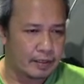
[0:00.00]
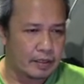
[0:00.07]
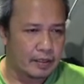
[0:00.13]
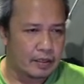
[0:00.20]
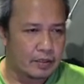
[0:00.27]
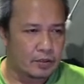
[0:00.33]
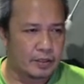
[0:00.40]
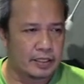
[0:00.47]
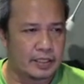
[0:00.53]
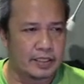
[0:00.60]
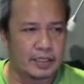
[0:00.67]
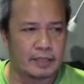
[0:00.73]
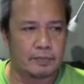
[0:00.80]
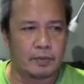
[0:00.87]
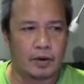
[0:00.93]
So this is
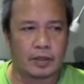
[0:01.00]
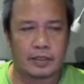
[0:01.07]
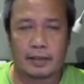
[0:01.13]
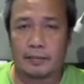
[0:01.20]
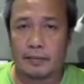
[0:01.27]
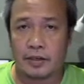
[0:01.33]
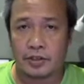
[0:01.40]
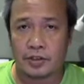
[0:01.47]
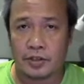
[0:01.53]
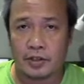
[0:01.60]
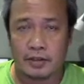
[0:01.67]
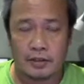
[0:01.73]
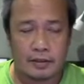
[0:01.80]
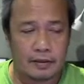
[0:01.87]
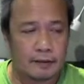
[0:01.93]
the box I mentioned.
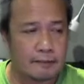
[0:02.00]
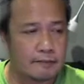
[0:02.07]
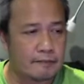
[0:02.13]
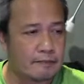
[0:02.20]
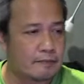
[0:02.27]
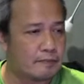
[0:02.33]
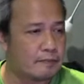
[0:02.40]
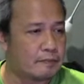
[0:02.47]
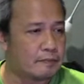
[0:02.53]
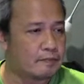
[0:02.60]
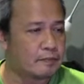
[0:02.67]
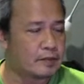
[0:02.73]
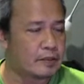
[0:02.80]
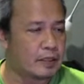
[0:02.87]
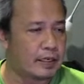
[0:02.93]

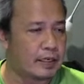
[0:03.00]
All right,